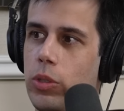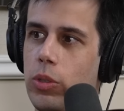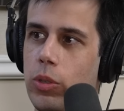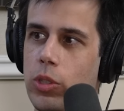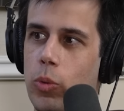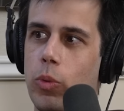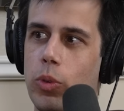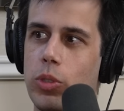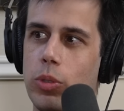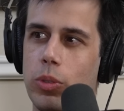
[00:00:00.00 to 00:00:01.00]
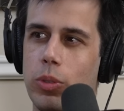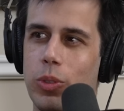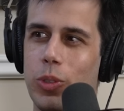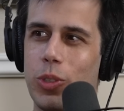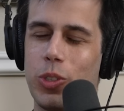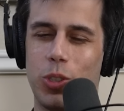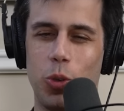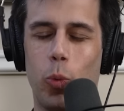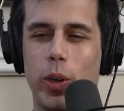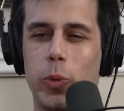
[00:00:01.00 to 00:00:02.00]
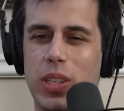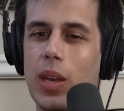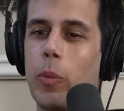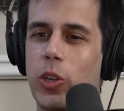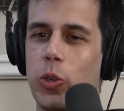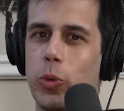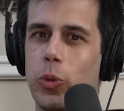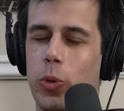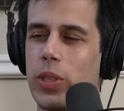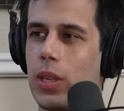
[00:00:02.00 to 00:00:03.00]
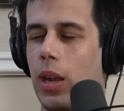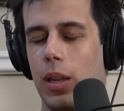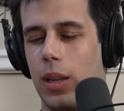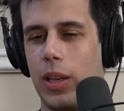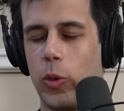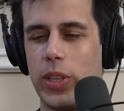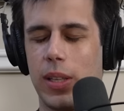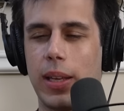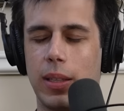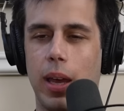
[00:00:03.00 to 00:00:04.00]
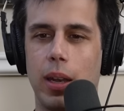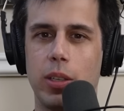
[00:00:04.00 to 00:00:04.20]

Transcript: to to to to work with someone who who is that who is like that,